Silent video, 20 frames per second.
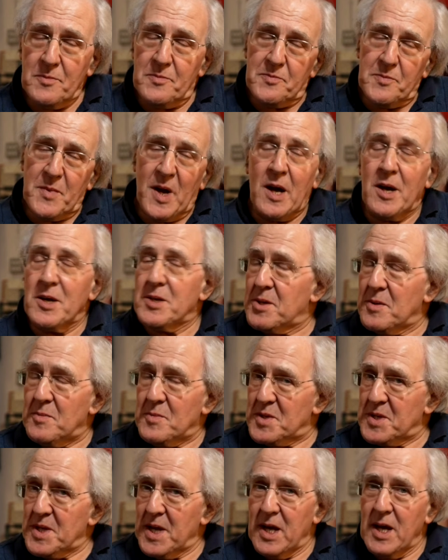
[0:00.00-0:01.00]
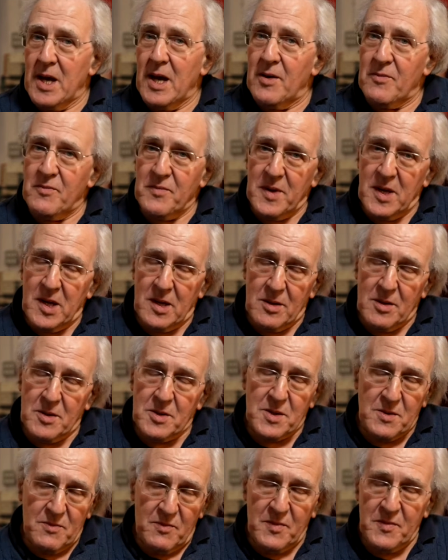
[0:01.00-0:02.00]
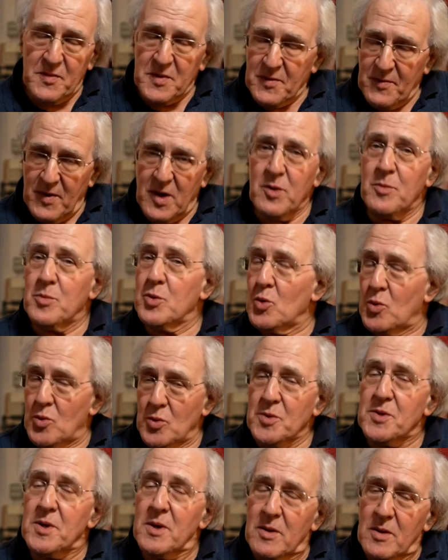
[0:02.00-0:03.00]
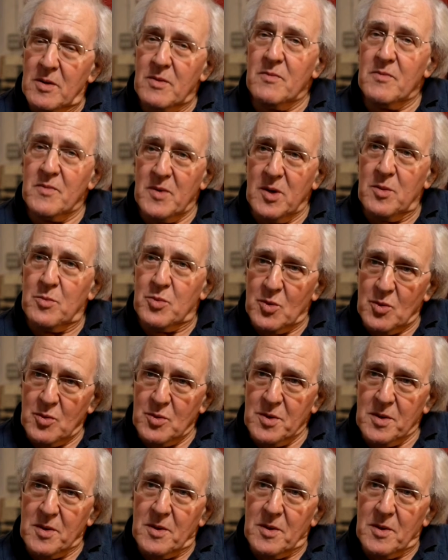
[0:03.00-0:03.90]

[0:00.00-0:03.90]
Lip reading: items they have here. It's very broad, very broad.